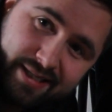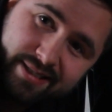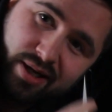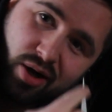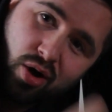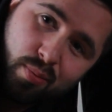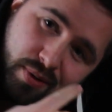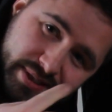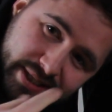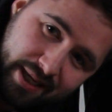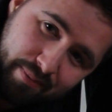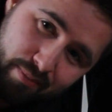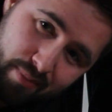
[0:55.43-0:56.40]
is
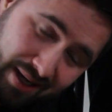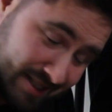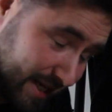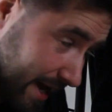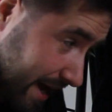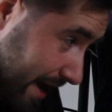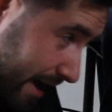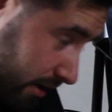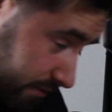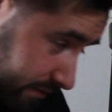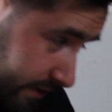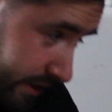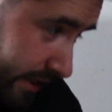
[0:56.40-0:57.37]
almost a
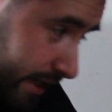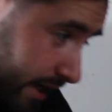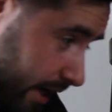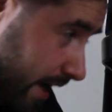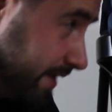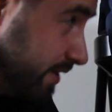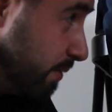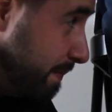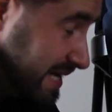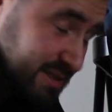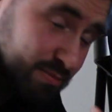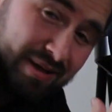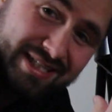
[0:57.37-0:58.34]
must-have. And the
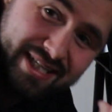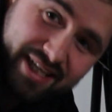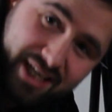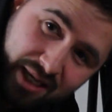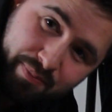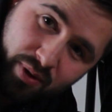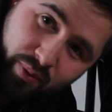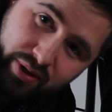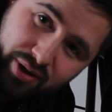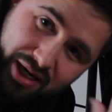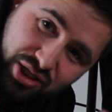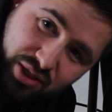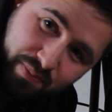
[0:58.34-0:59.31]
best place to keep it when
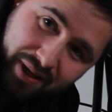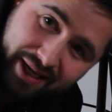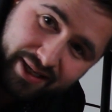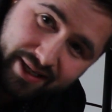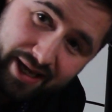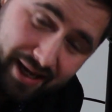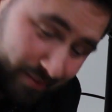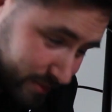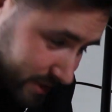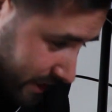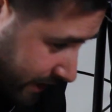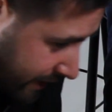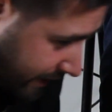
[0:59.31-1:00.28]
you're actually playing
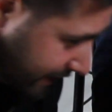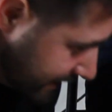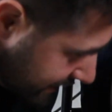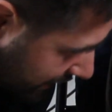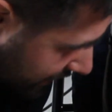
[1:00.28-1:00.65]
games is